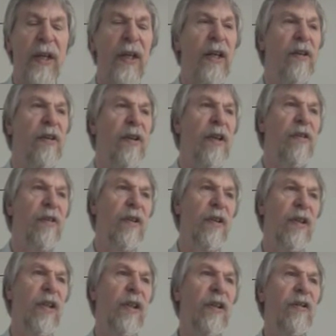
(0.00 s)
and then
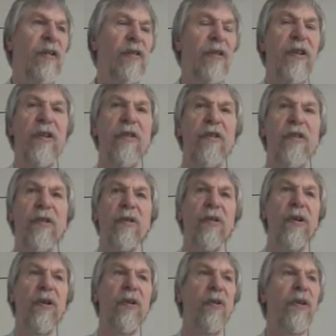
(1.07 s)
there are certain
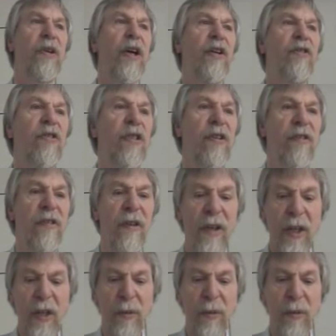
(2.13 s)
so-called reductions,